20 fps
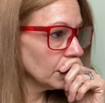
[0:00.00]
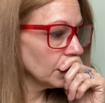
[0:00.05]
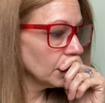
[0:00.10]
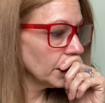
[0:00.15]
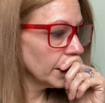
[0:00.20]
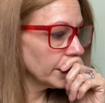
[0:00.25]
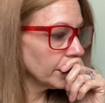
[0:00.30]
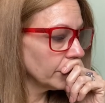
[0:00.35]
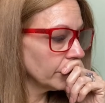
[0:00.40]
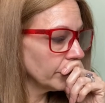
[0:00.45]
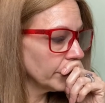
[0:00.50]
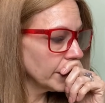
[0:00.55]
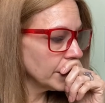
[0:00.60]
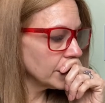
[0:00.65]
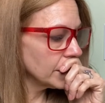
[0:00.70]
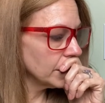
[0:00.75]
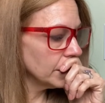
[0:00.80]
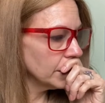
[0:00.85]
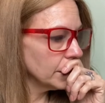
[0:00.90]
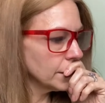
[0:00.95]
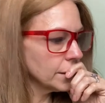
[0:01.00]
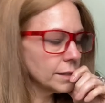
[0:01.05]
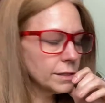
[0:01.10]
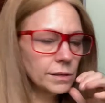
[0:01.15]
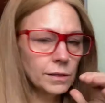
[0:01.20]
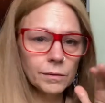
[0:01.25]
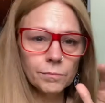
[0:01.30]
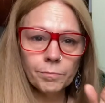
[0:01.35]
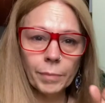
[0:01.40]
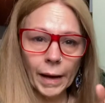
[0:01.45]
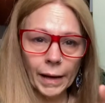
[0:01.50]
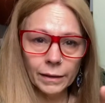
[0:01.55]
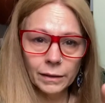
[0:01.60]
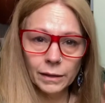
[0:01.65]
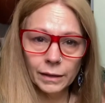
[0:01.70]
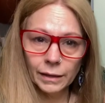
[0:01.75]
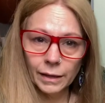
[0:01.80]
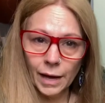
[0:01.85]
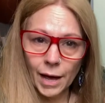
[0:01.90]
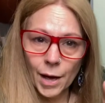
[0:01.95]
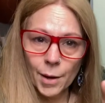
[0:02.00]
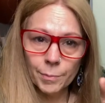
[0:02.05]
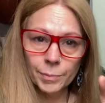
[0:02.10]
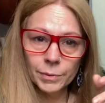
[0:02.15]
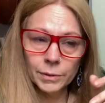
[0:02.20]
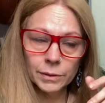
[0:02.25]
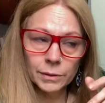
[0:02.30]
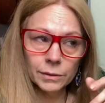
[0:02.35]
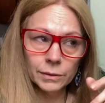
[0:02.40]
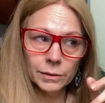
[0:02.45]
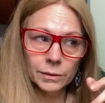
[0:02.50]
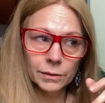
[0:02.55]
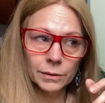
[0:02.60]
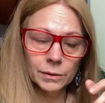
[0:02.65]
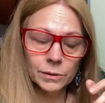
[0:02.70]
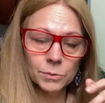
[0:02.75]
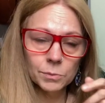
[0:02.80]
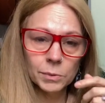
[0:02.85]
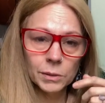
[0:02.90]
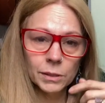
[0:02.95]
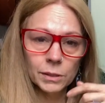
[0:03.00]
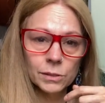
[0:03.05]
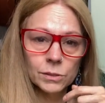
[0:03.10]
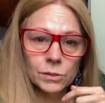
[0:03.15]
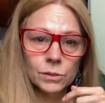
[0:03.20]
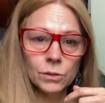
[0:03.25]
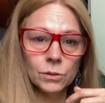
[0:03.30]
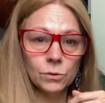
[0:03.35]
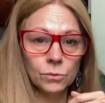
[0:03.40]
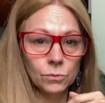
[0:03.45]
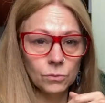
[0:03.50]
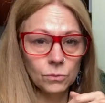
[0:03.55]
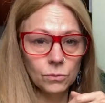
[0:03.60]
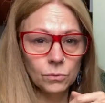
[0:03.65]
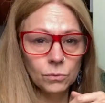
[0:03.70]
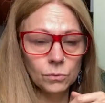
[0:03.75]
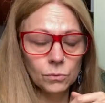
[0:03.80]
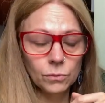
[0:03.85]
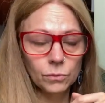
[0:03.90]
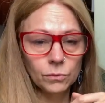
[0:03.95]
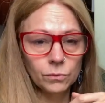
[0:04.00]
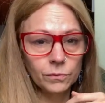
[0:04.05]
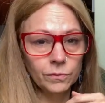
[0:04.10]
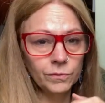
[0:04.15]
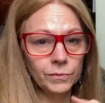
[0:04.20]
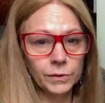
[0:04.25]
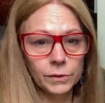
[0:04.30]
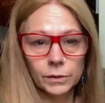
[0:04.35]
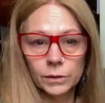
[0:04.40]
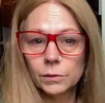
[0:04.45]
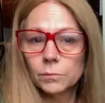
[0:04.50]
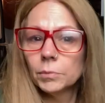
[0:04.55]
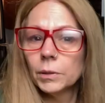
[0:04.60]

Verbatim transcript: Like the reason this bad thing happened is because you fill in the